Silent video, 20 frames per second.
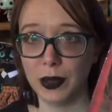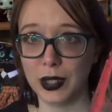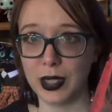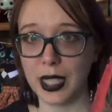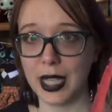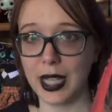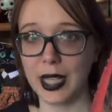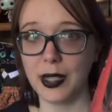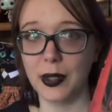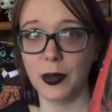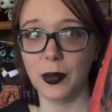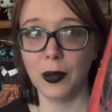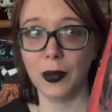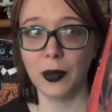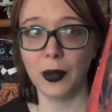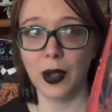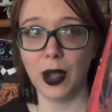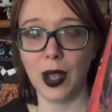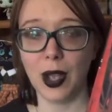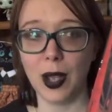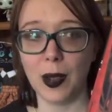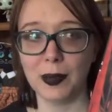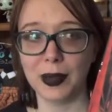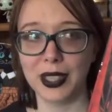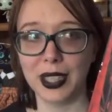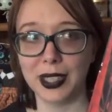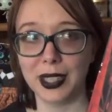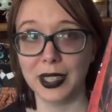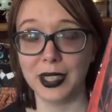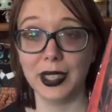did
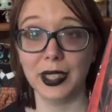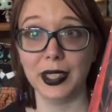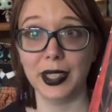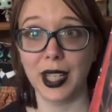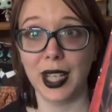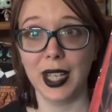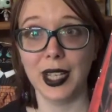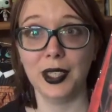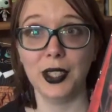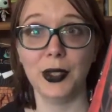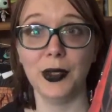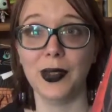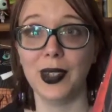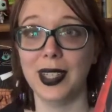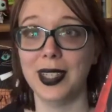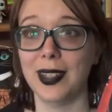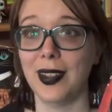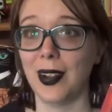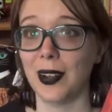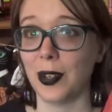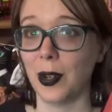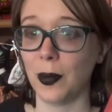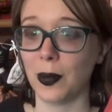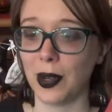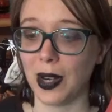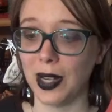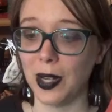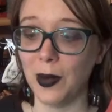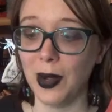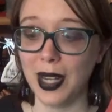set this aside to read in
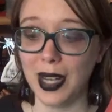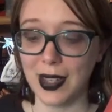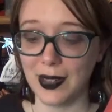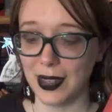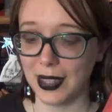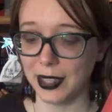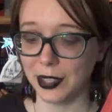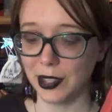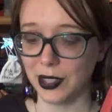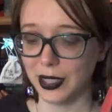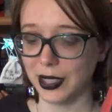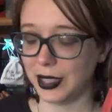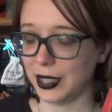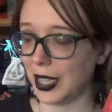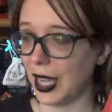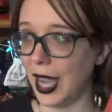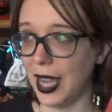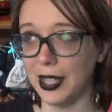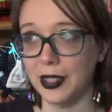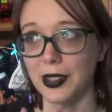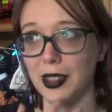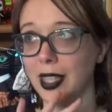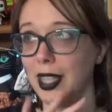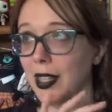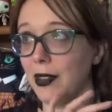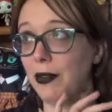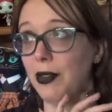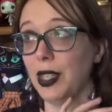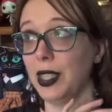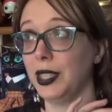October anyway, and this just, I think
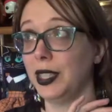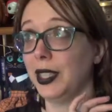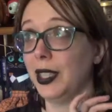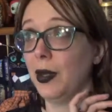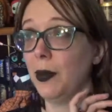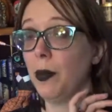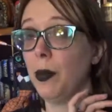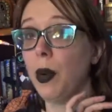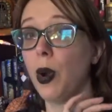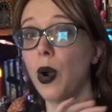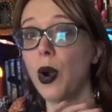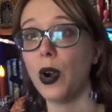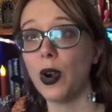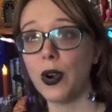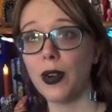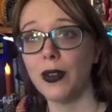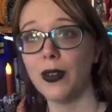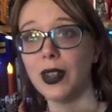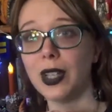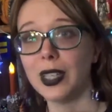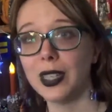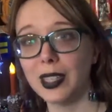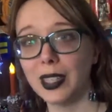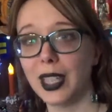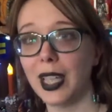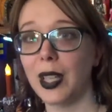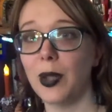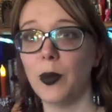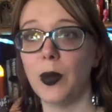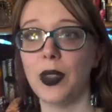it fits
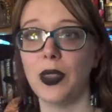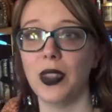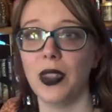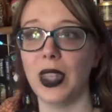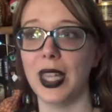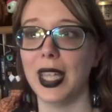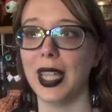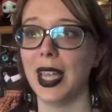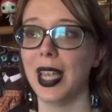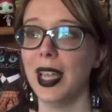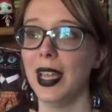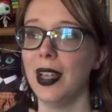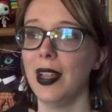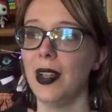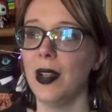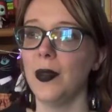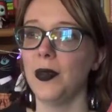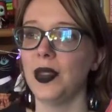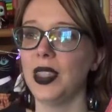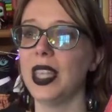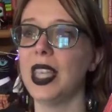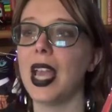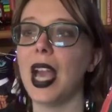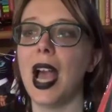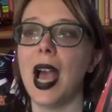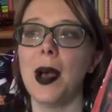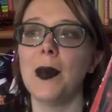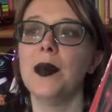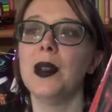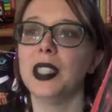perfectly with like the
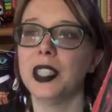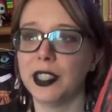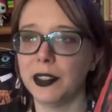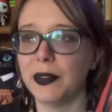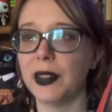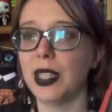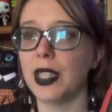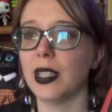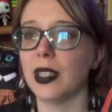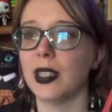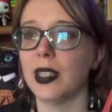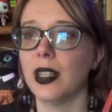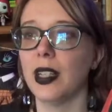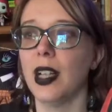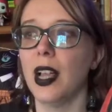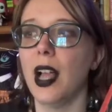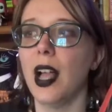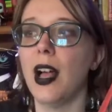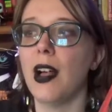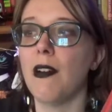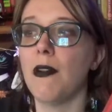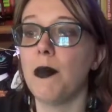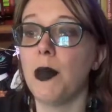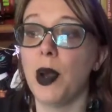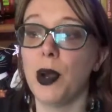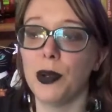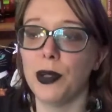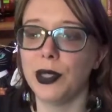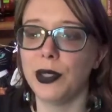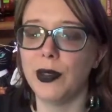atmosphere of
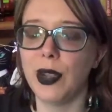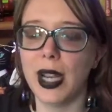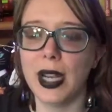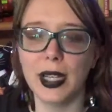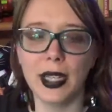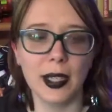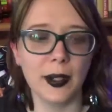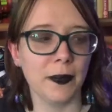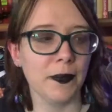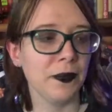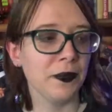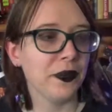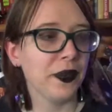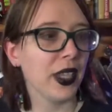Poe's writing.